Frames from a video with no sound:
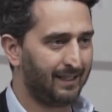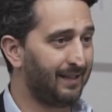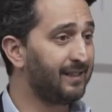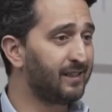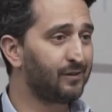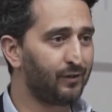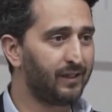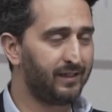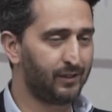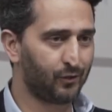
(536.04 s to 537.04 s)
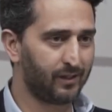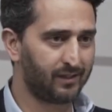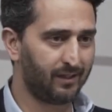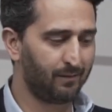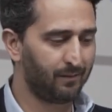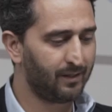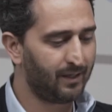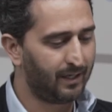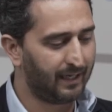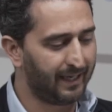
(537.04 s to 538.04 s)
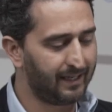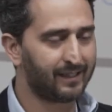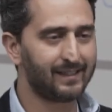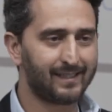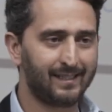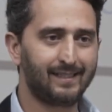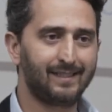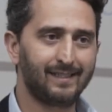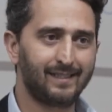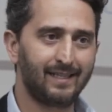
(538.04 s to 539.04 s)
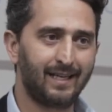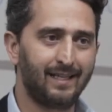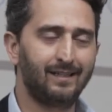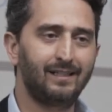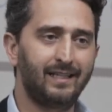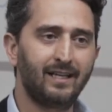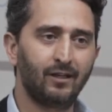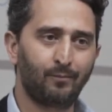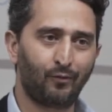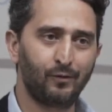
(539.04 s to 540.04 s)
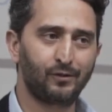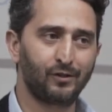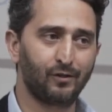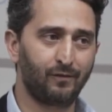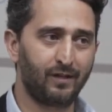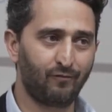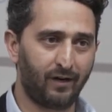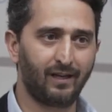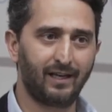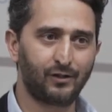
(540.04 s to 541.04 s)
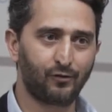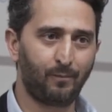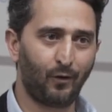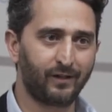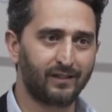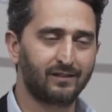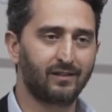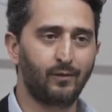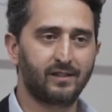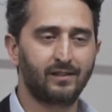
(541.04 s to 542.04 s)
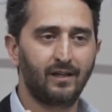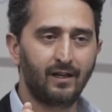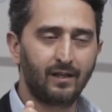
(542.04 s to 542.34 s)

Now, this is a really interesting inconsistency in the legal approaches of the regulatory bodies. So it's